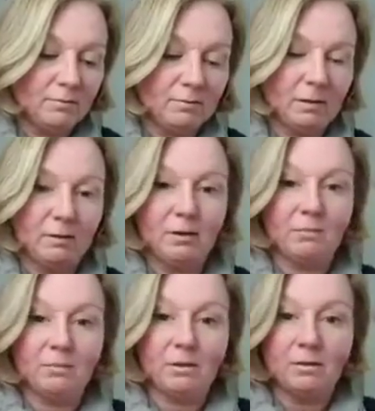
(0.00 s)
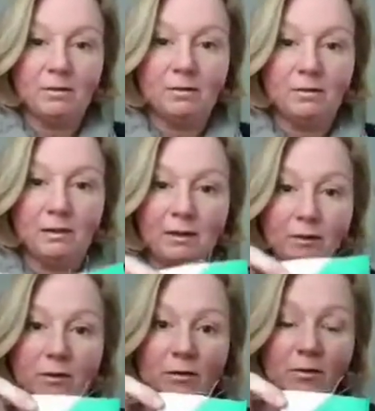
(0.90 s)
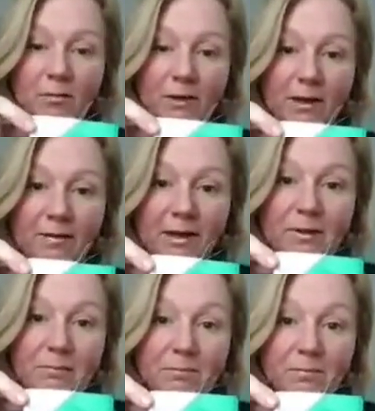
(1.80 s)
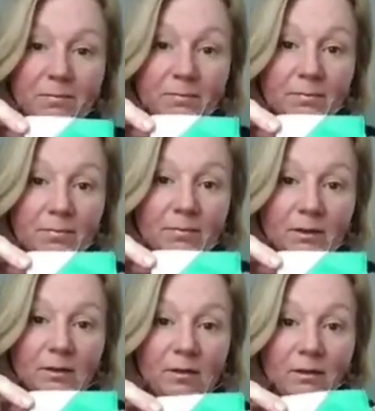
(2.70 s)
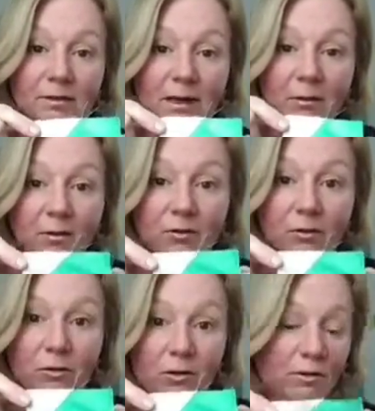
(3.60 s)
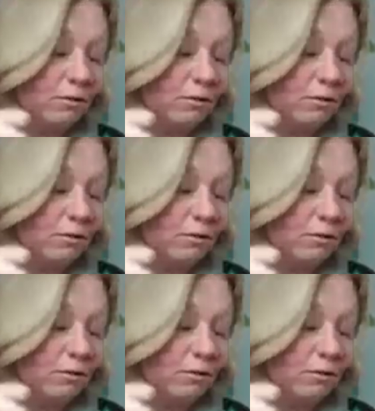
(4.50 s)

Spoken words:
There we go. So then it will look something like that. Now I'm going to do the other